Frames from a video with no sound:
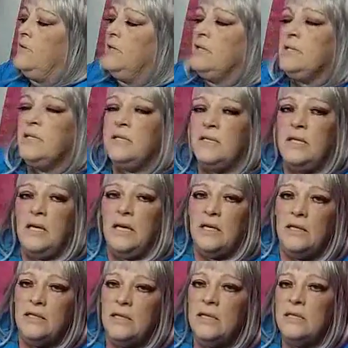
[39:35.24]
This is the
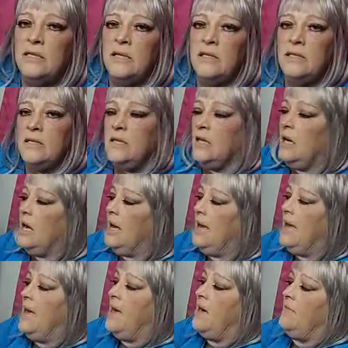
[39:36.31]
existence that I
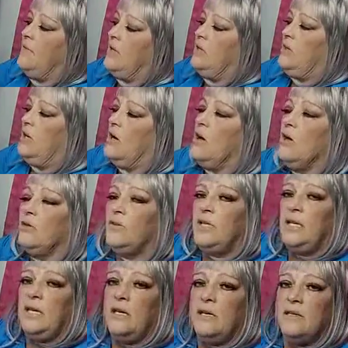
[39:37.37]
have in the all
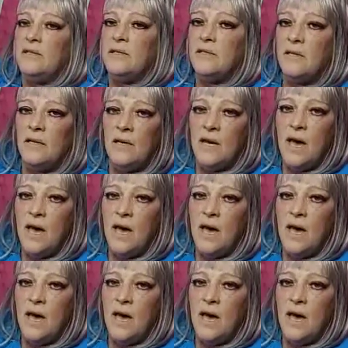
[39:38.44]
that is.